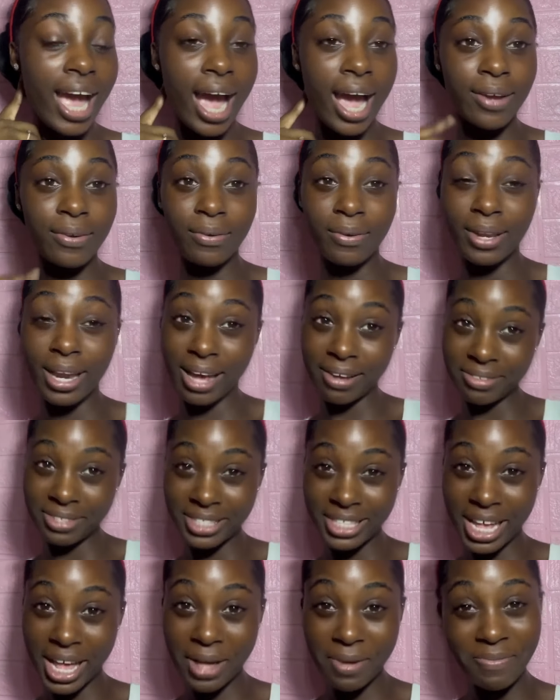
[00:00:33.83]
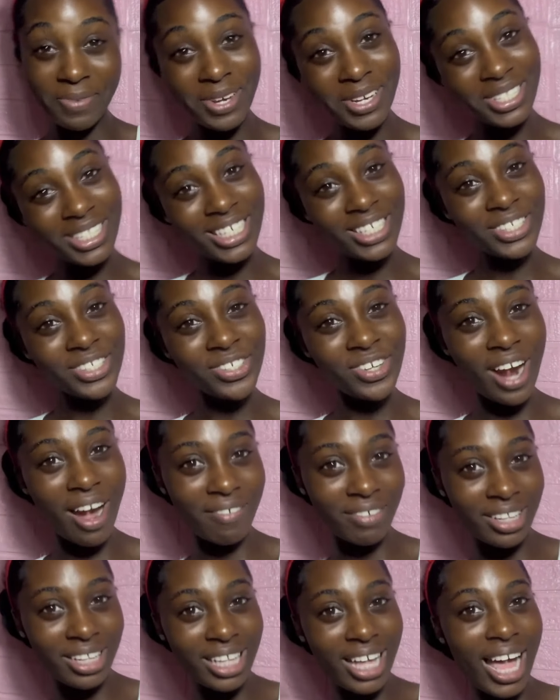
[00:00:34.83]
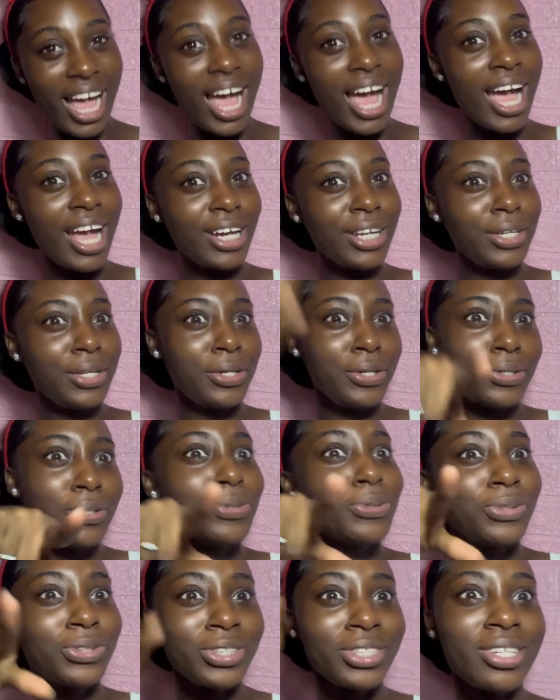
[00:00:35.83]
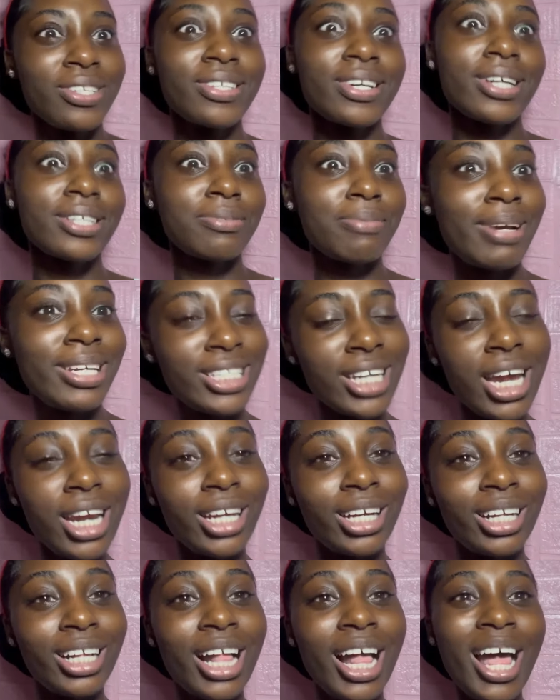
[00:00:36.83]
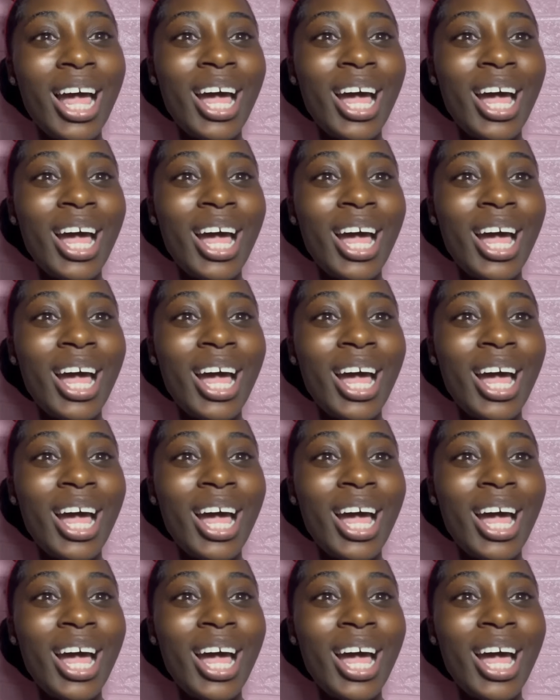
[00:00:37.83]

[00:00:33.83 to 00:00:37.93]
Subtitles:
I do lifestyle, beauty, travel, and you should subscribe to my channel.